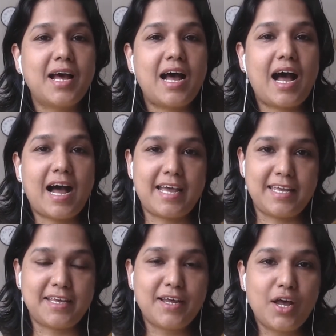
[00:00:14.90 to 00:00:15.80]
Hi,
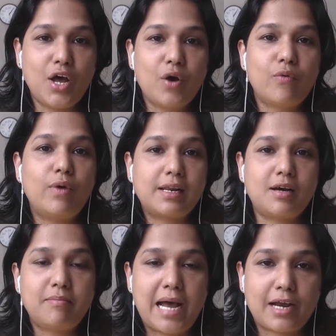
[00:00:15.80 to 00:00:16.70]

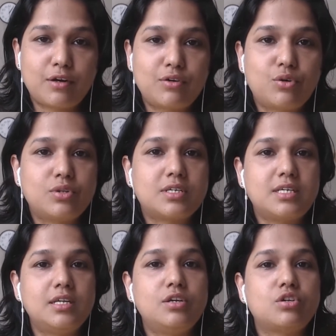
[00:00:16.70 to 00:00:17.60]
welcome back to this
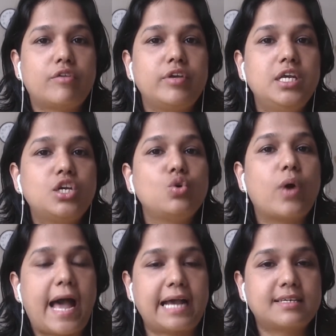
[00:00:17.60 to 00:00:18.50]
series of EQ
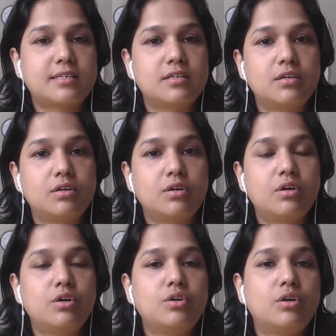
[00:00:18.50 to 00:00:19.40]
hacks
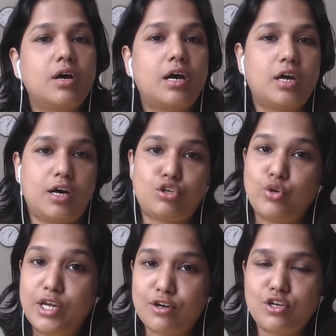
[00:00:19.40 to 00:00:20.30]
to
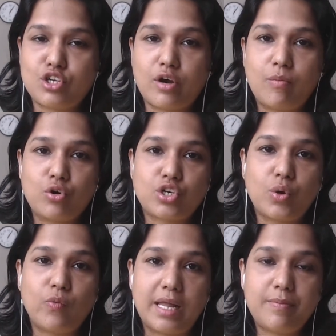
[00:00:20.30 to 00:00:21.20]
increase your emotional
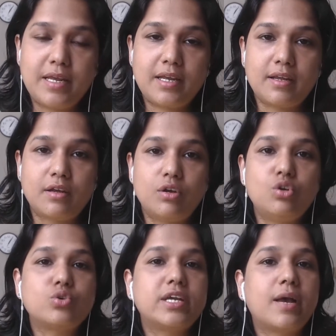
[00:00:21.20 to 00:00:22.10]
well-being
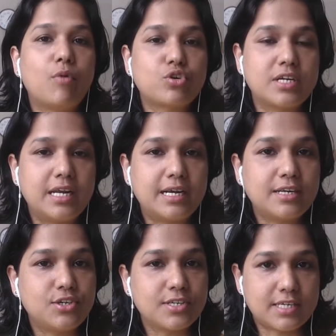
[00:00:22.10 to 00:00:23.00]
using emotional
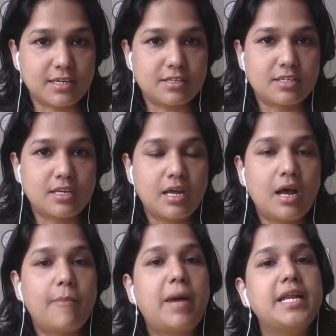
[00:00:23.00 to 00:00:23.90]
intelligence skills.
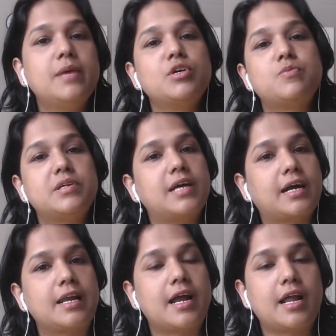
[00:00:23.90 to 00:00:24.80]
My name is Brindha
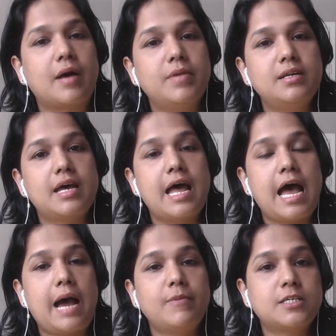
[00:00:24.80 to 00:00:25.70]
Kalyanaraman.
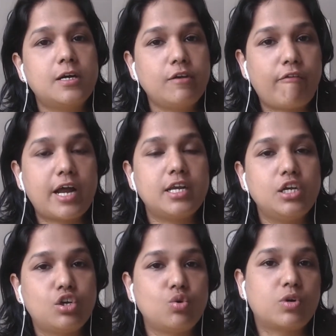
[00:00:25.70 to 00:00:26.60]
I'm a certified
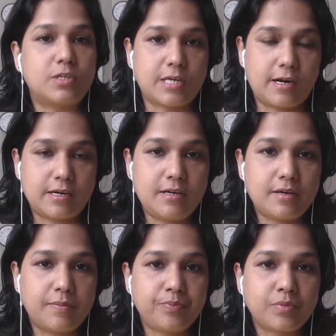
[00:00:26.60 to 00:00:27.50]
EQ consultant,
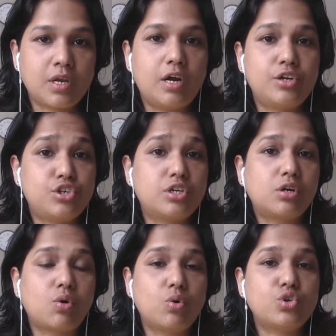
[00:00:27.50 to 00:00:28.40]
a digital
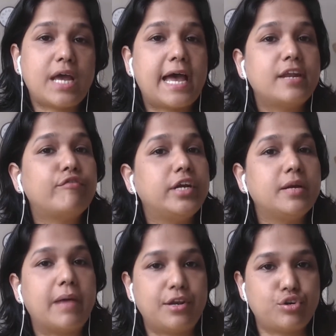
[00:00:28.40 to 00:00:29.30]
coach, and a freedom
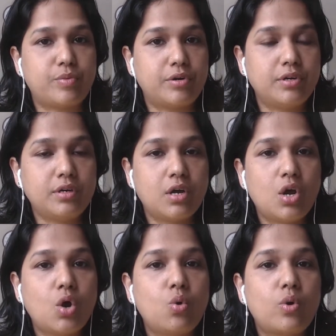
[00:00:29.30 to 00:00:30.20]
entrepreneur
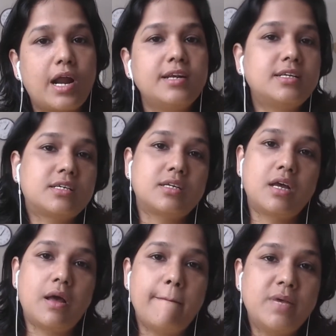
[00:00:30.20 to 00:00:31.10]
who runs
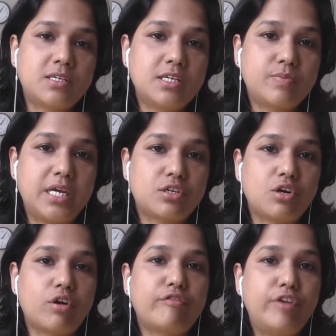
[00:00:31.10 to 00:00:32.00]
business based out
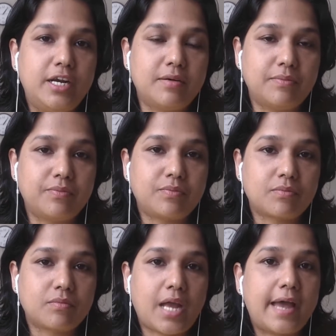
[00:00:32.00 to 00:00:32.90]
of freedom.
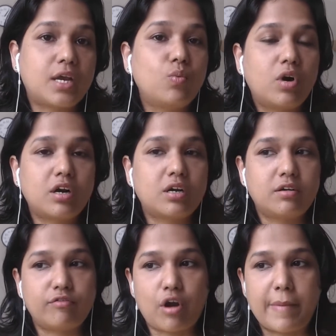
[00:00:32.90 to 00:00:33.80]
I can
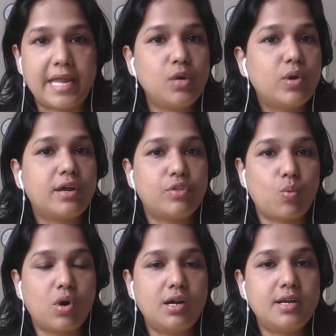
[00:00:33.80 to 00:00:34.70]
work from anywhere in the
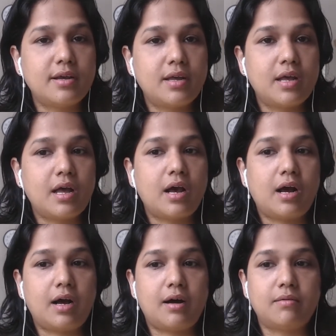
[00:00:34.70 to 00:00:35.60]
world.
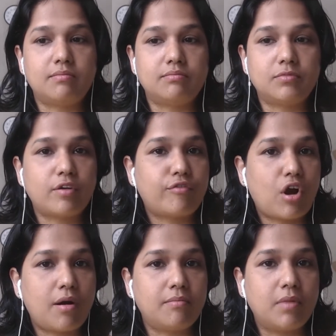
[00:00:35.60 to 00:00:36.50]

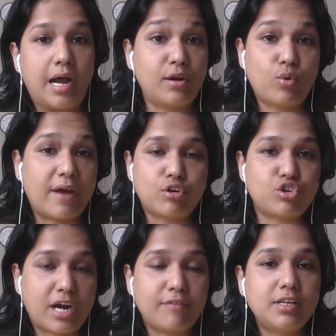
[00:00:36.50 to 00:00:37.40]
I don't have to
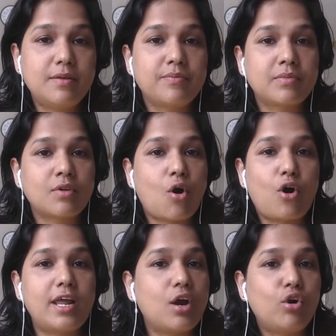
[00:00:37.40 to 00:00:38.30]
travel. All
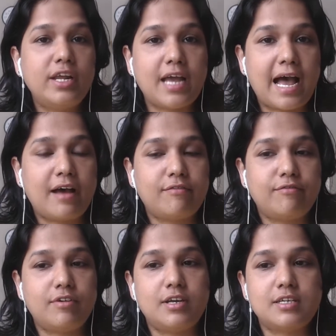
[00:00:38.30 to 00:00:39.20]
I only have
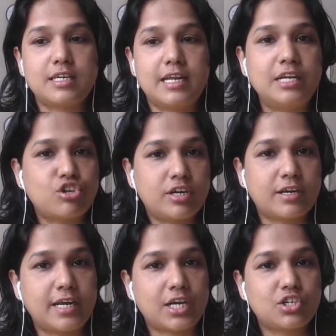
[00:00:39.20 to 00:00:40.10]
is an internet
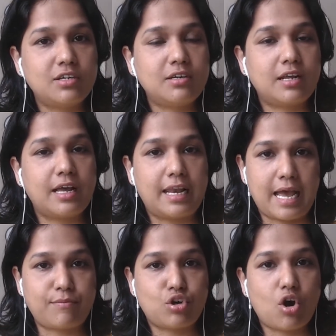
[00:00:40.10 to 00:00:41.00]
connection, a
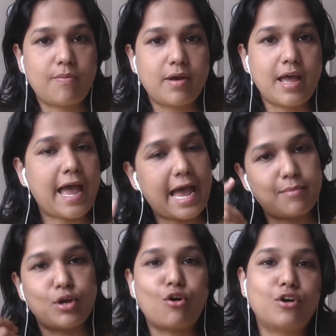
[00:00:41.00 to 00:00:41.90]
laptop, and
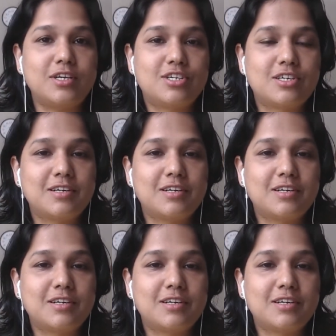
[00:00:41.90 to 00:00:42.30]
my knowledge.